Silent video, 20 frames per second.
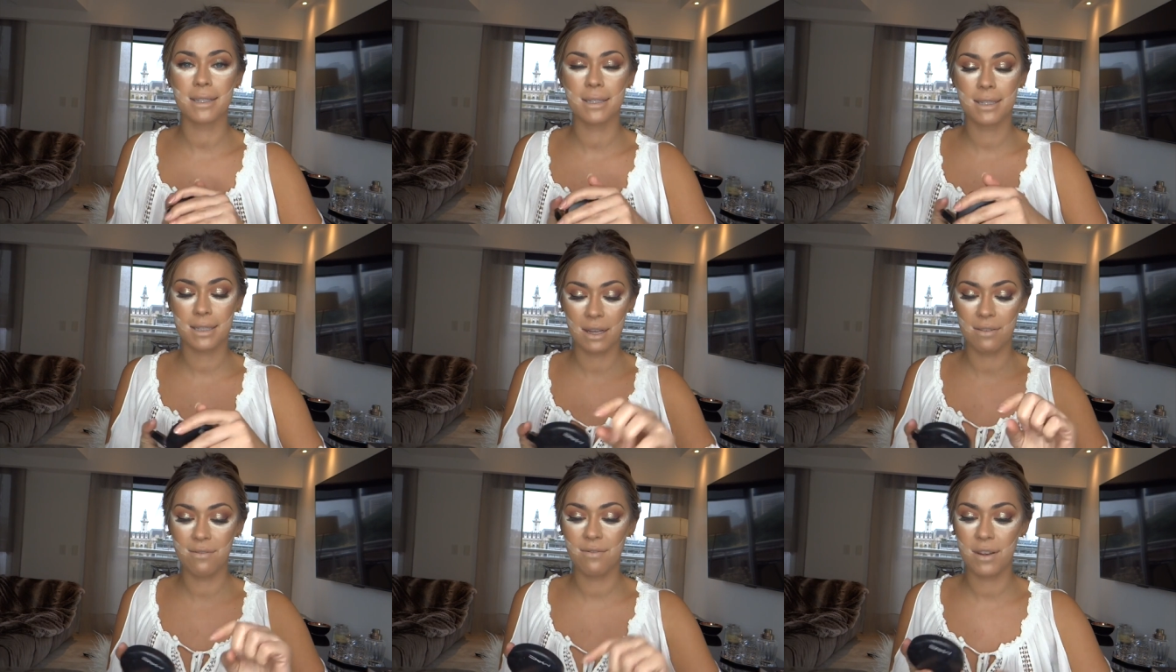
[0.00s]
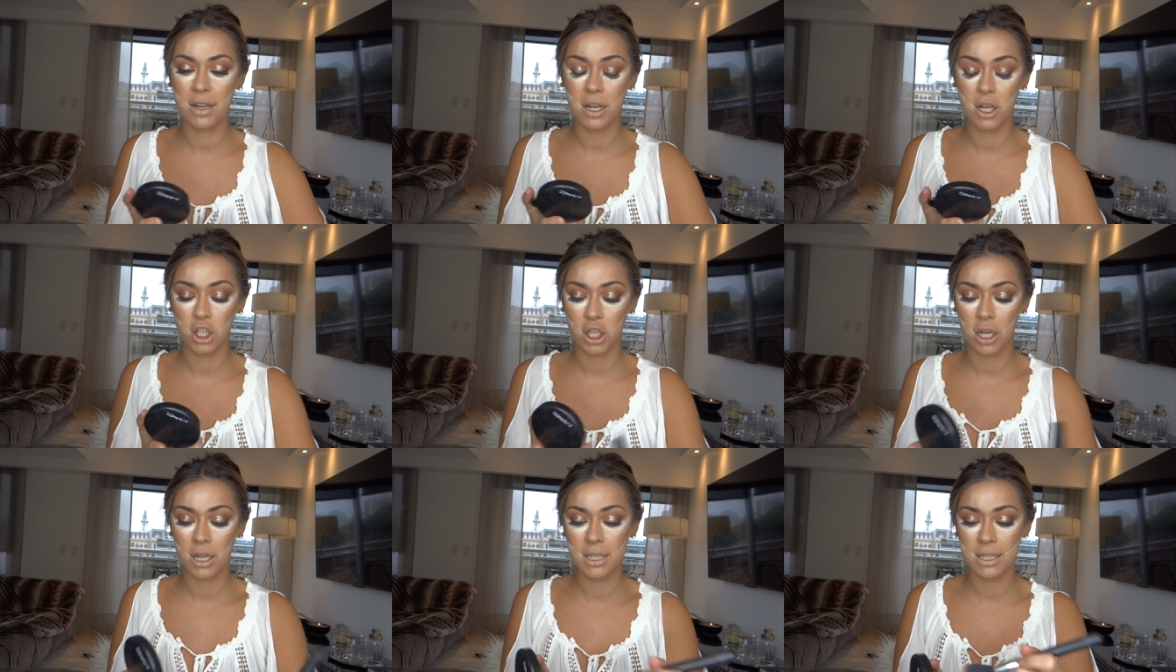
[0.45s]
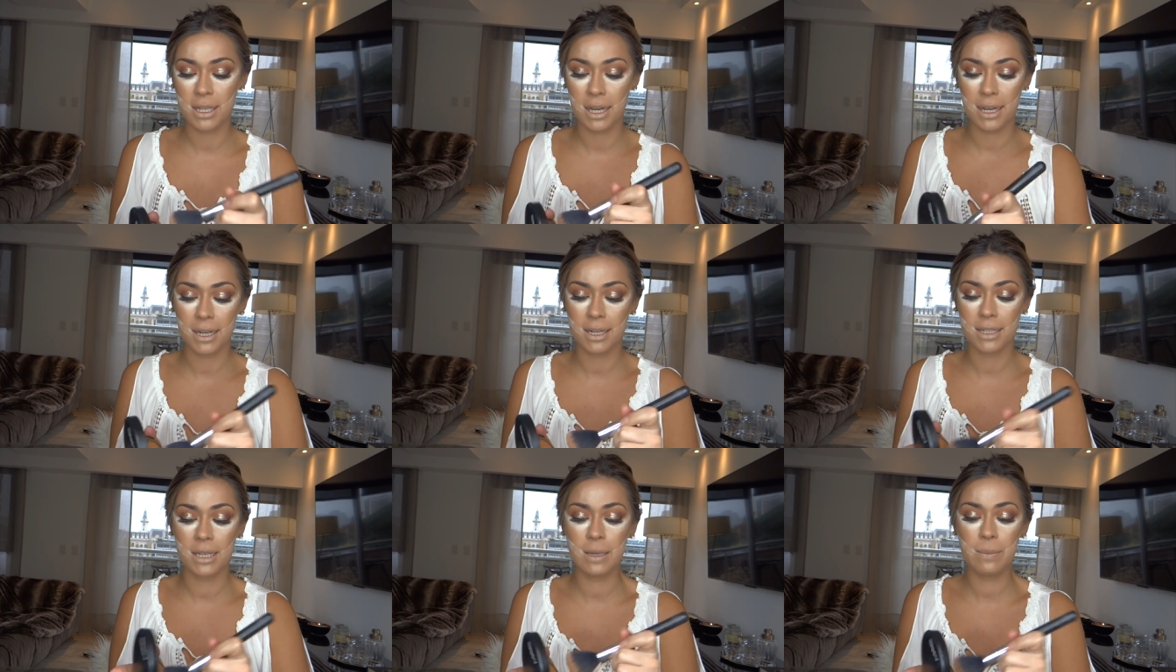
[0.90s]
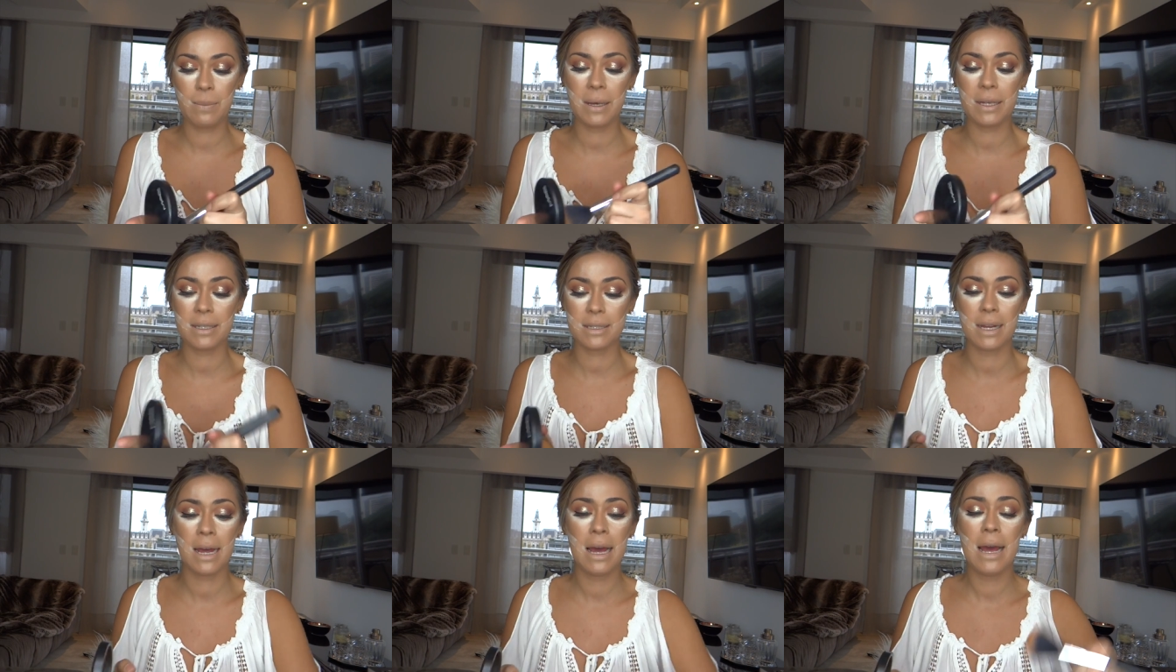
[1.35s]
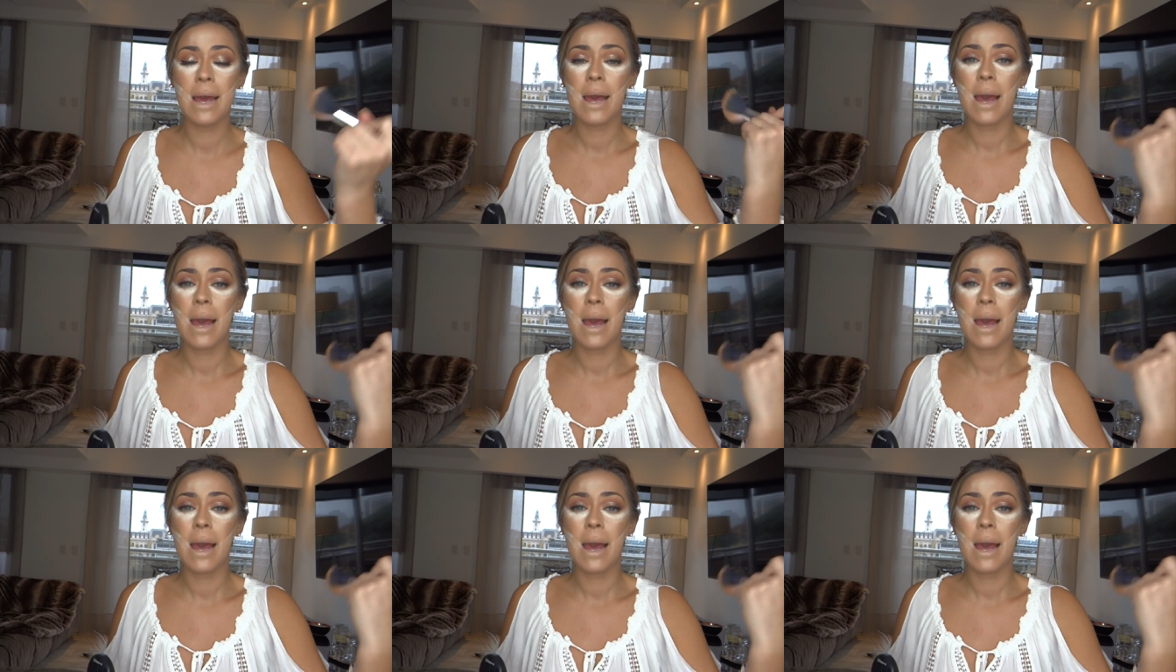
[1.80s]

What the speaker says: Skin Finish in Dark Deepest.